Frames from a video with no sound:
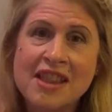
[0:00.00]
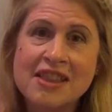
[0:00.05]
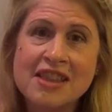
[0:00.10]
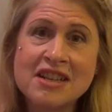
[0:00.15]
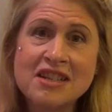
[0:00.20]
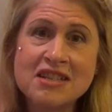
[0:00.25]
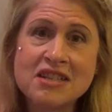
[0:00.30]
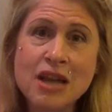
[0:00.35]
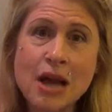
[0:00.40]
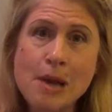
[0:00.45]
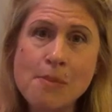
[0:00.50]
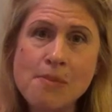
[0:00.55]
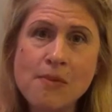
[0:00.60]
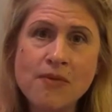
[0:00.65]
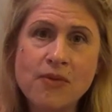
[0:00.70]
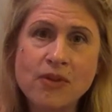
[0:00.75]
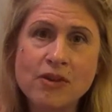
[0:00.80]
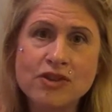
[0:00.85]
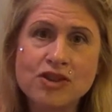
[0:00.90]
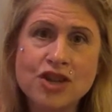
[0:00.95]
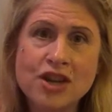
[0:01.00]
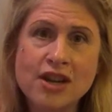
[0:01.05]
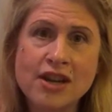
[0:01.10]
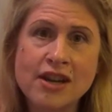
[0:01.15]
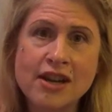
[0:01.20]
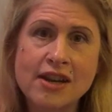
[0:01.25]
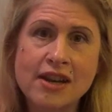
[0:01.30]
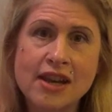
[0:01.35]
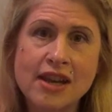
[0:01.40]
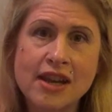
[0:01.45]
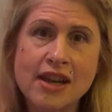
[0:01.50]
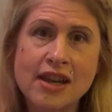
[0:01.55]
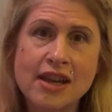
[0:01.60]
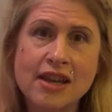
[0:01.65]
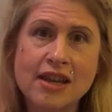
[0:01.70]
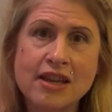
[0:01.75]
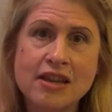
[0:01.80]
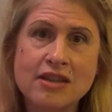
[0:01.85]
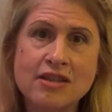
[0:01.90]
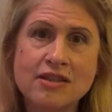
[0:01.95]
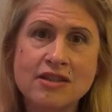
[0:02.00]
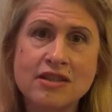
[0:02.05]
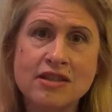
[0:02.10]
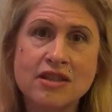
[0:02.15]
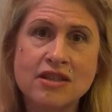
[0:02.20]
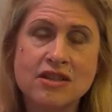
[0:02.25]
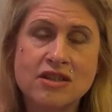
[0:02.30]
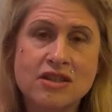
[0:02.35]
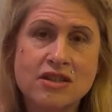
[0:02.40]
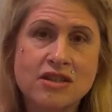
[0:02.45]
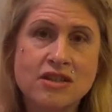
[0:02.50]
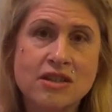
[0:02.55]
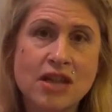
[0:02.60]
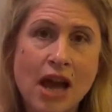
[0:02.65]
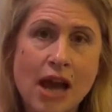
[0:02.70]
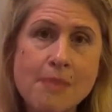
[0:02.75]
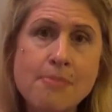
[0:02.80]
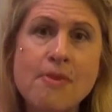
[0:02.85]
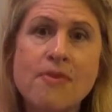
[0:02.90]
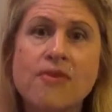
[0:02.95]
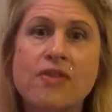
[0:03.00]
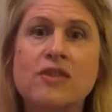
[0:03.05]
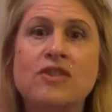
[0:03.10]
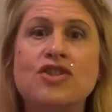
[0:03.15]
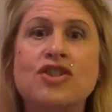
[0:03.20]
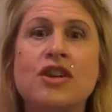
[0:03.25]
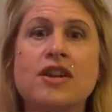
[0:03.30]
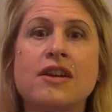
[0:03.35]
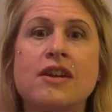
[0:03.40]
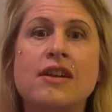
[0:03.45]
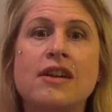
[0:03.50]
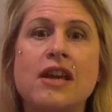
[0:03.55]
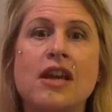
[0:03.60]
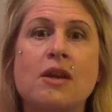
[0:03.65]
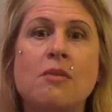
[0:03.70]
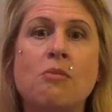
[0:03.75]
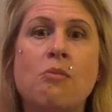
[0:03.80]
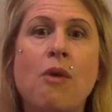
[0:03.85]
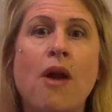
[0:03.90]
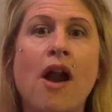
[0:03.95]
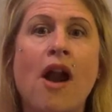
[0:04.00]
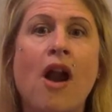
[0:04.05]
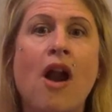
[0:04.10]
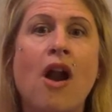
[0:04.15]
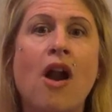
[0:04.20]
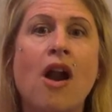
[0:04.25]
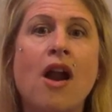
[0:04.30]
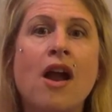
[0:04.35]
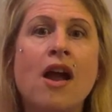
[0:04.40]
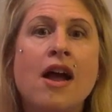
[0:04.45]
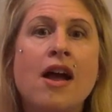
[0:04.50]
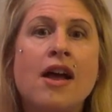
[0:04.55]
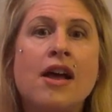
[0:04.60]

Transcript: This type of virginity is the type of virginity where